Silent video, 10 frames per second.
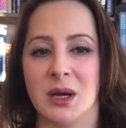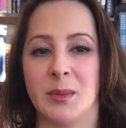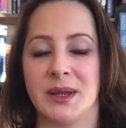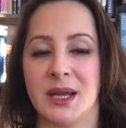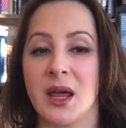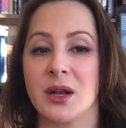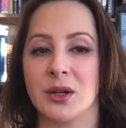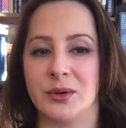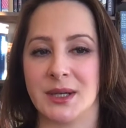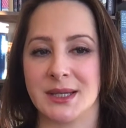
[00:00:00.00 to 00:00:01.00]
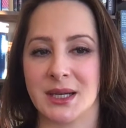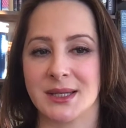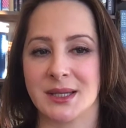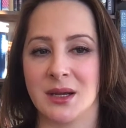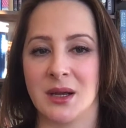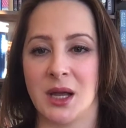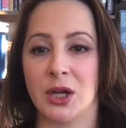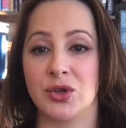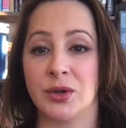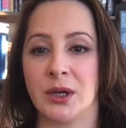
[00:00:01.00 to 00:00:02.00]
But the other lunatics
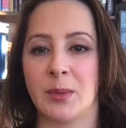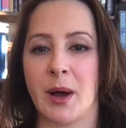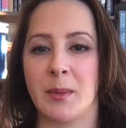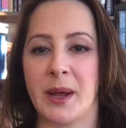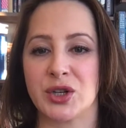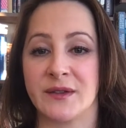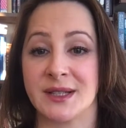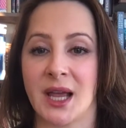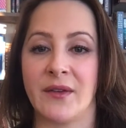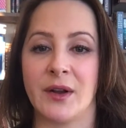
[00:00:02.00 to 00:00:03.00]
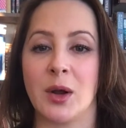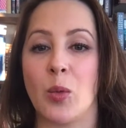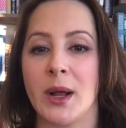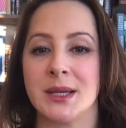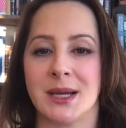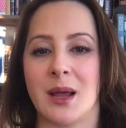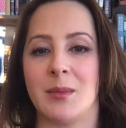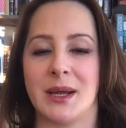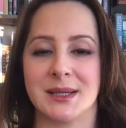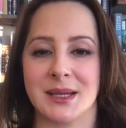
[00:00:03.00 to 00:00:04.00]
intruded upon Petrov's life on a one-time
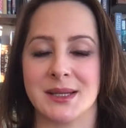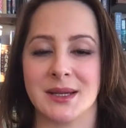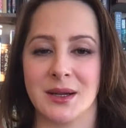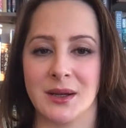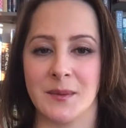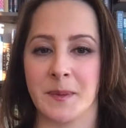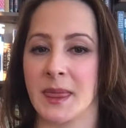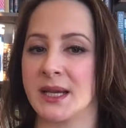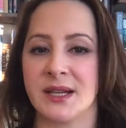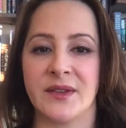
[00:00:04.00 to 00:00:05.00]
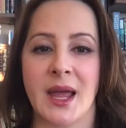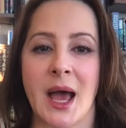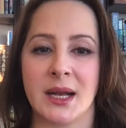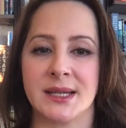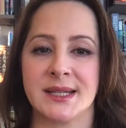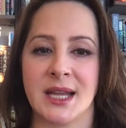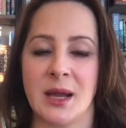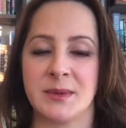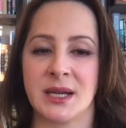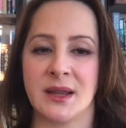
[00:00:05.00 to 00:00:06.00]
basis, as if they had
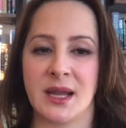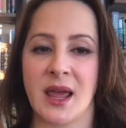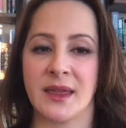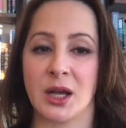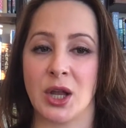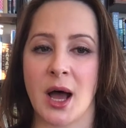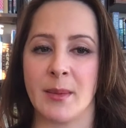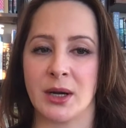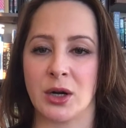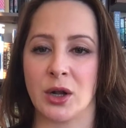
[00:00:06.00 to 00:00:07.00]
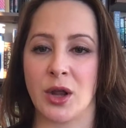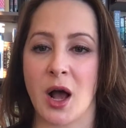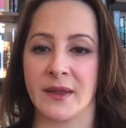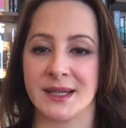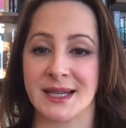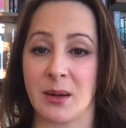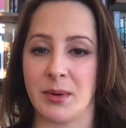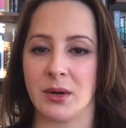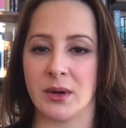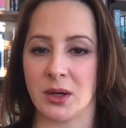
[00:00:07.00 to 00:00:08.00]
escaped the 8th kilometer along the
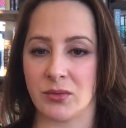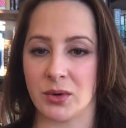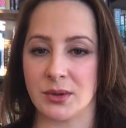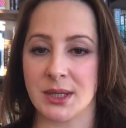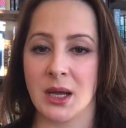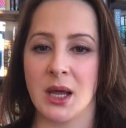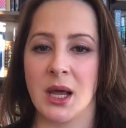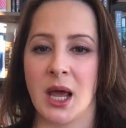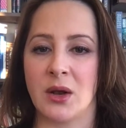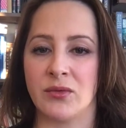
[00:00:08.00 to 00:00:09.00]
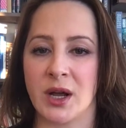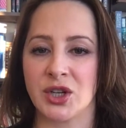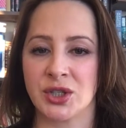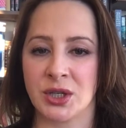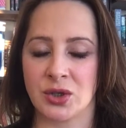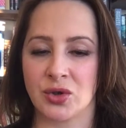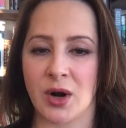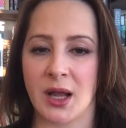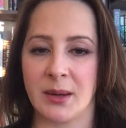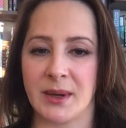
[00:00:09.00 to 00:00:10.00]
Siberian route and rushed to
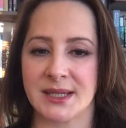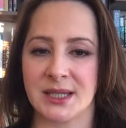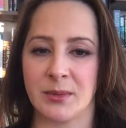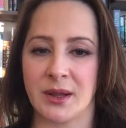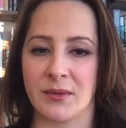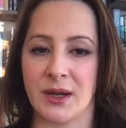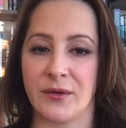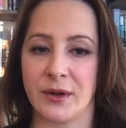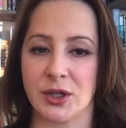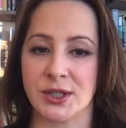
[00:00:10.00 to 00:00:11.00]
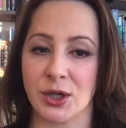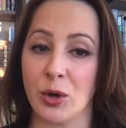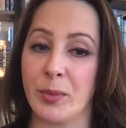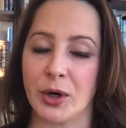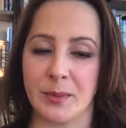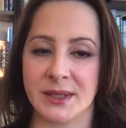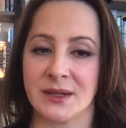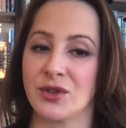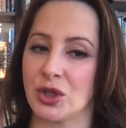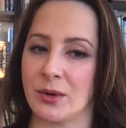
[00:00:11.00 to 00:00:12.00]
trolley bus number 3 for the sole purpose
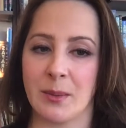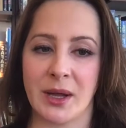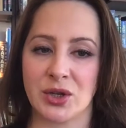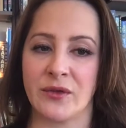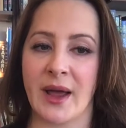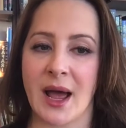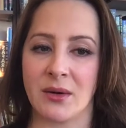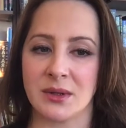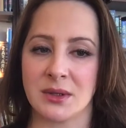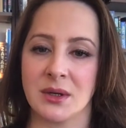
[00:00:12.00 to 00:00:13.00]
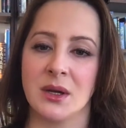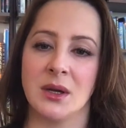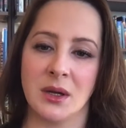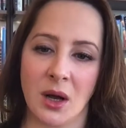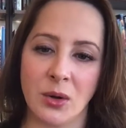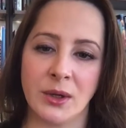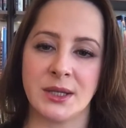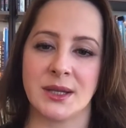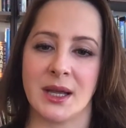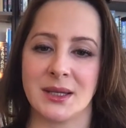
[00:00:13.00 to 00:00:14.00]
of chewing Petrov out, only
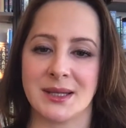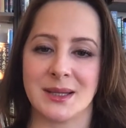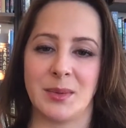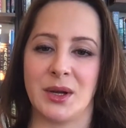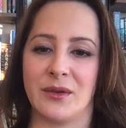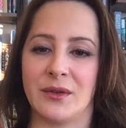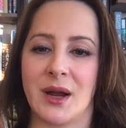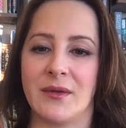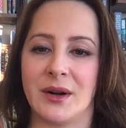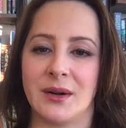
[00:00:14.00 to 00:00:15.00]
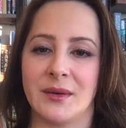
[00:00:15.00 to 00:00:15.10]
to then disappear forever.